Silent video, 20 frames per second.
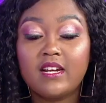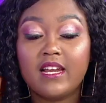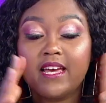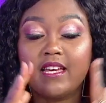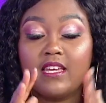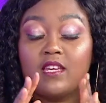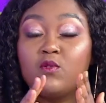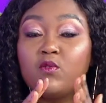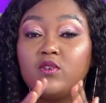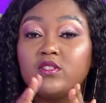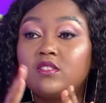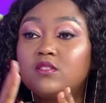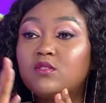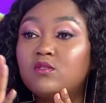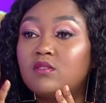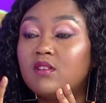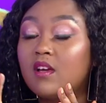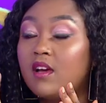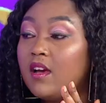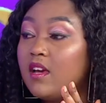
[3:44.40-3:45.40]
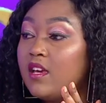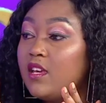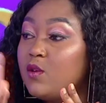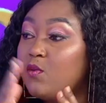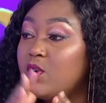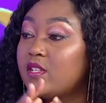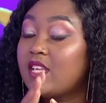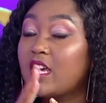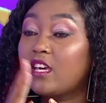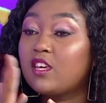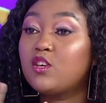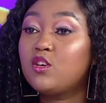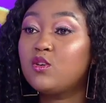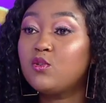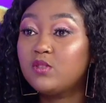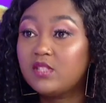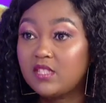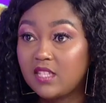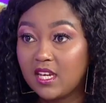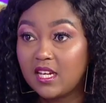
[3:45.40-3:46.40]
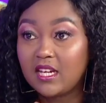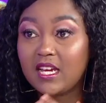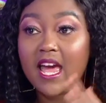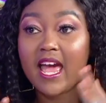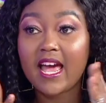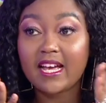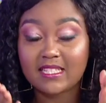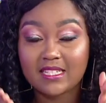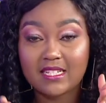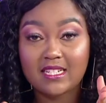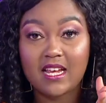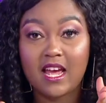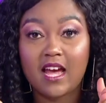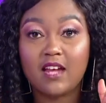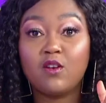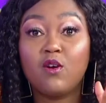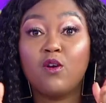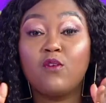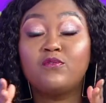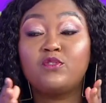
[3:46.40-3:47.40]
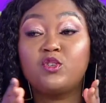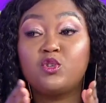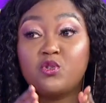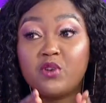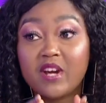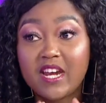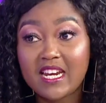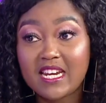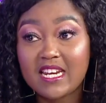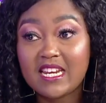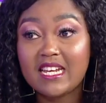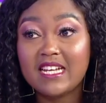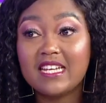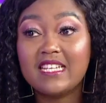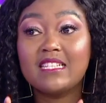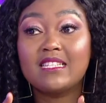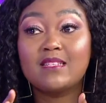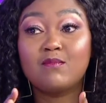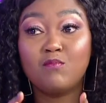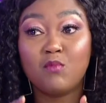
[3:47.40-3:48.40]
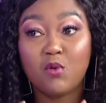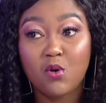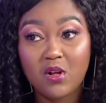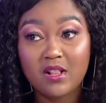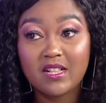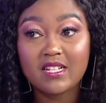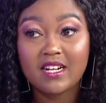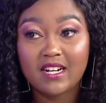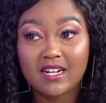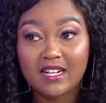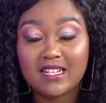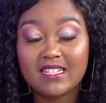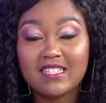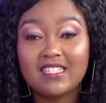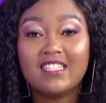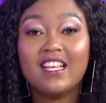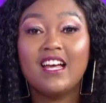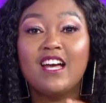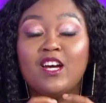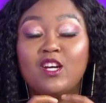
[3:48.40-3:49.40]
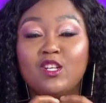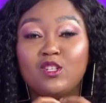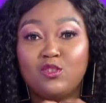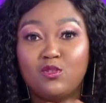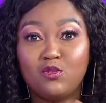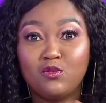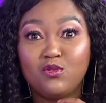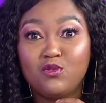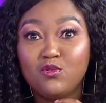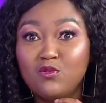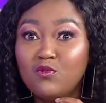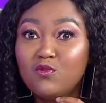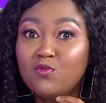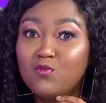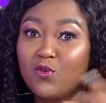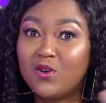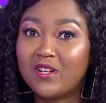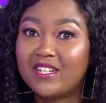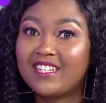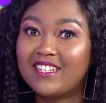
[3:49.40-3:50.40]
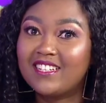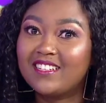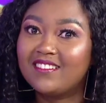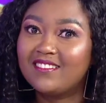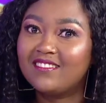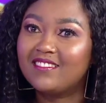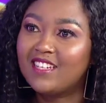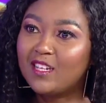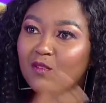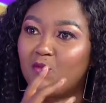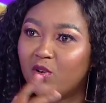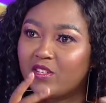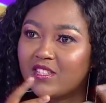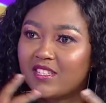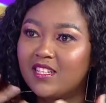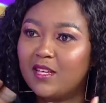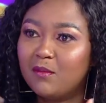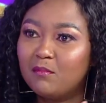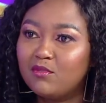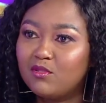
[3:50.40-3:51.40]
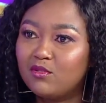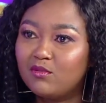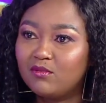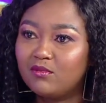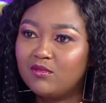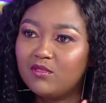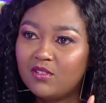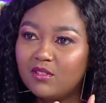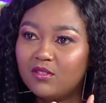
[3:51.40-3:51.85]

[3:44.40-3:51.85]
like he was accusing X-Tian of training small girls to do what he wants them to, you know,